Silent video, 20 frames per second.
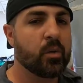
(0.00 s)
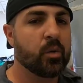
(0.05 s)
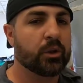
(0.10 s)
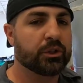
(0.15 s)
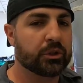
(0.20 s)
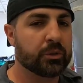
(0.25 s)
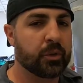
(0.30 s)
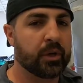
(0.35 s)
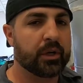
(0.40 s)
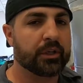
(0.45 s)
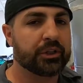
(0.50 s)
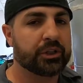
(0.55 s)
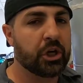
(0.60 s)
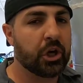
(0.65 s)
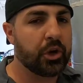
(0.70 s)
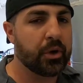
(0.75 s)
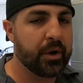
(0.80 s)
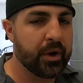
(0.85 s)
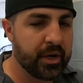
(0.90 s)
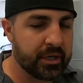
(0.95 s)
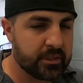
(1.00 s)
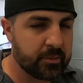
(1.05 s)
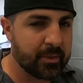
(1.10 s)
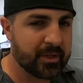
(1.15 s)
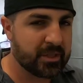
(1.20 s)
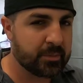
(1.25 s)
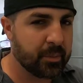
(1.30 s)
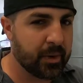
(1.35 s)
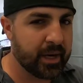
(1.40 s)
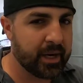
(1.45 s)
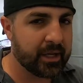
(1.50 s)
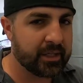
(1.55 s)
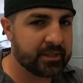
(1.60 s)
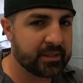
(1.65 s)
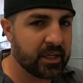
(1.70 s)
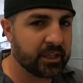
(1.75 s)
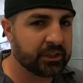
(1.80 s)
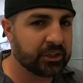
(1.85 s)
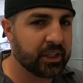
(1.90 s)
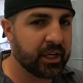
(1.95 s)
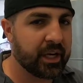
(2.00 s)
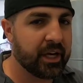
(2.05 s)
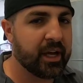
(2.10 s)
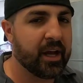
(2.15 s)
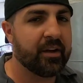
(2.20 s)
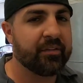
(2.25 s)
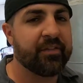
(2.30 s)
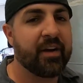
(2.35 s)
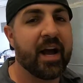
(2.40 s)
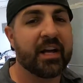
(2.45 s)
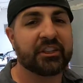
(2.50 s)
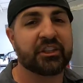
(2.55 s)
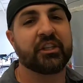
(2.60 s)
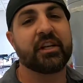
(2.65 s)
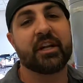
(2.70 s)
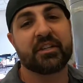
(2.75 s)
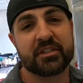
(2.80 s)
which we're gonna show you needs to be sprayed in such a fashion.